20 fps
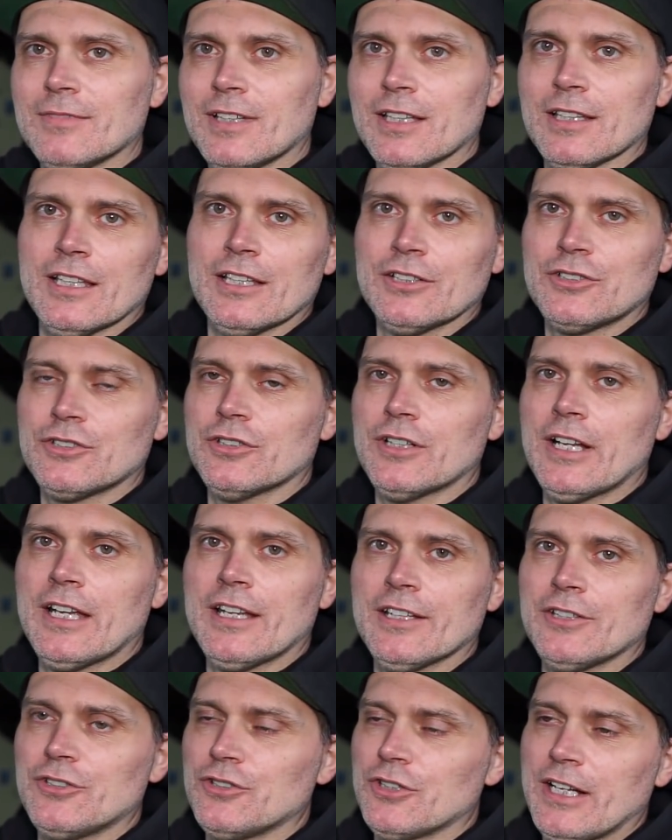unless you're
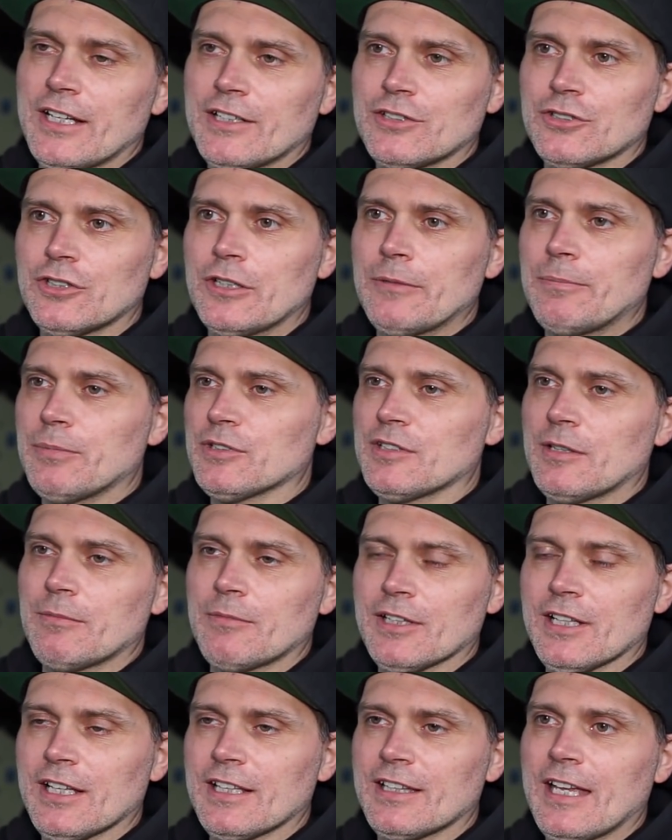at a drag strip or
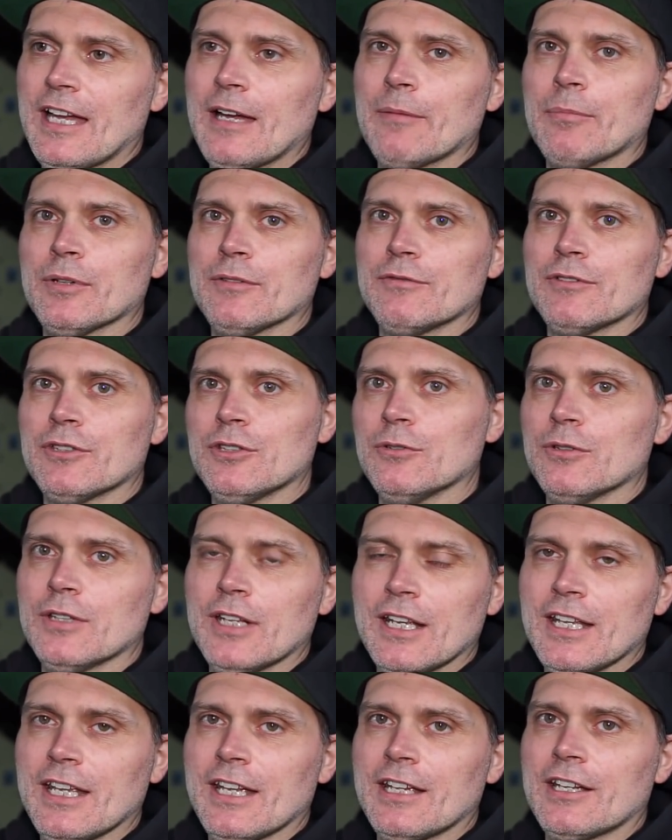something like that. But if you do an
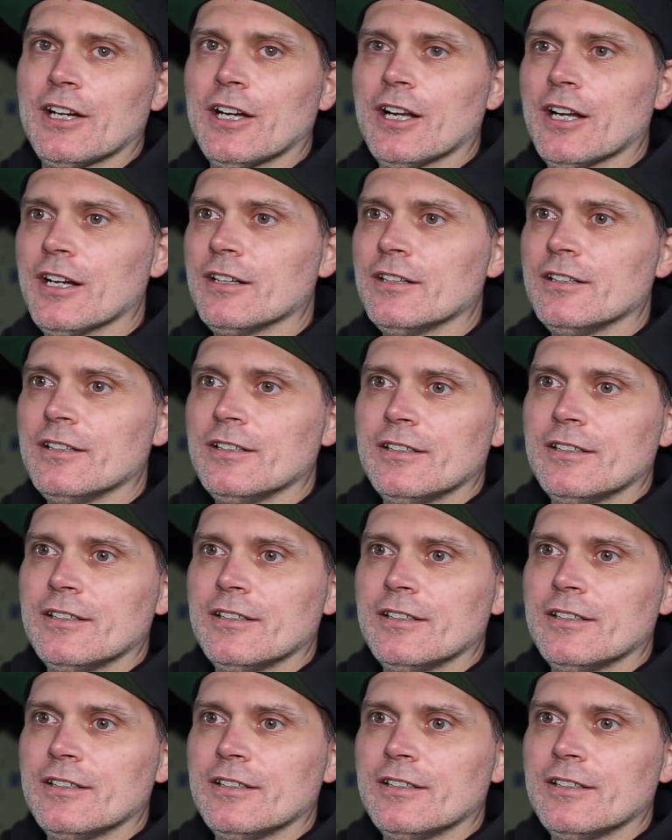NA car,